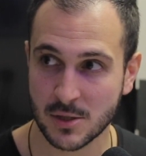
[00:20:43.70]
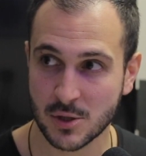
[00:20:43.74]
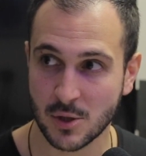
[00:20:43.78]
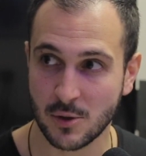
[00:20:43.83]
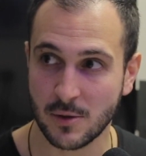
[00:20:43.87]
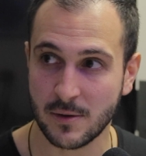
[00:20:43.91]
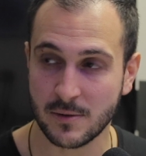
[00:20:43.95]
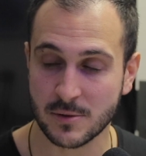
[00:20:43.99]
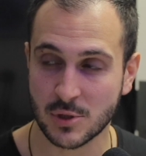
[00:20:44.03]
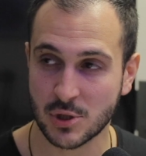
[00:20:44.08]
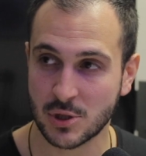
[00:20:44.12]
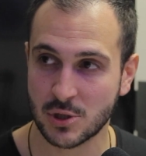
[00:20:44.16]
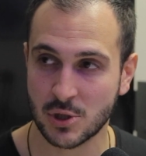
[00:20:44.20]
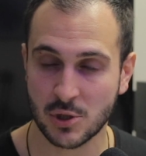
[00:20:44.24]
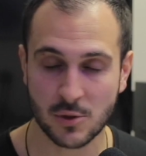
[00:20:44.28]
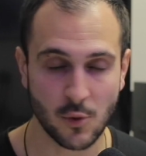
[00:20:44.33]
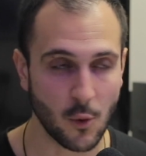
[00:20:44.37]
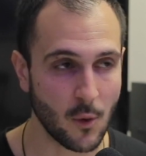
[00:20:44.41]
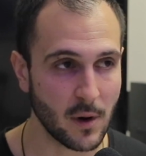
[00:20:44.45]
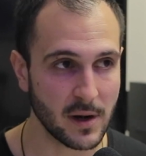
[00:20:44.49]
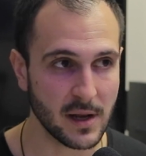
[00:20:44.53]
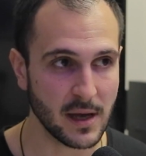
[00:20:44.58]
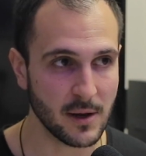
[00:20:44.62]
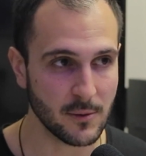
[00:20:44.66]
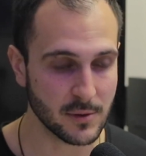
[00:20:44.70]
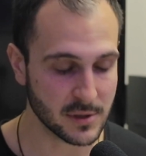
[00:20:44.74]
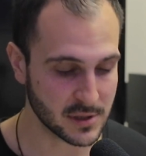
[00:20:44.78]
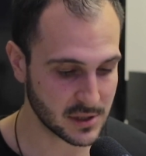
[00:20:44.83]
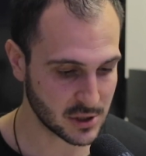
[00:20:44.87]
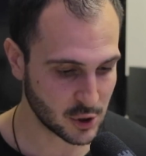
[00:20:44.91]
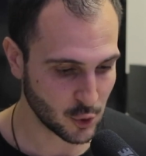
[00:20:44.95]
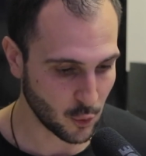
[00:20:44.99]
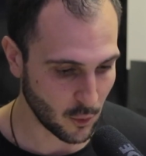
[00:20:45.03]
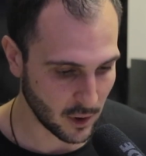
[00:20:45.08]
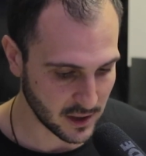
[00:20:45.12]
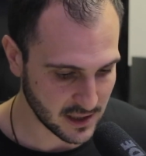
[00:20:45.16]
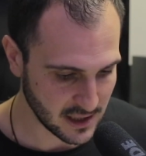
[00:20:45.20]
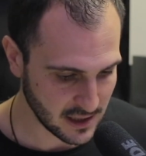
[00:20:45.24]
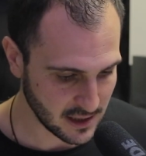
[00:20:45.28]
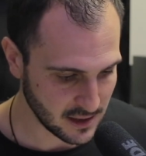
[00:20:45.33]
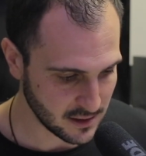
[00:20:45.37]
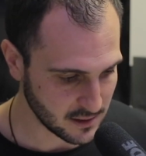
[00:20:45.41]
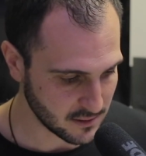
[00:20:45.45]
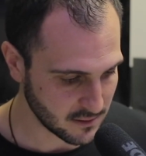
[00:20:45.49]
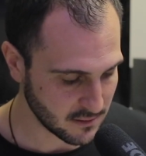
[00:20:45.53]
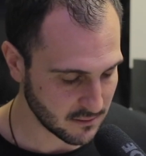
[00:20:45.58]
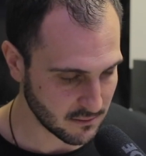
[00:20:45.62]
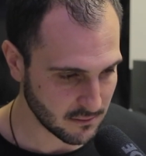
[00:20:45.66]
So it was
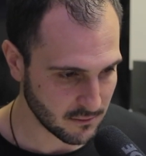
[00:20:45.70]
21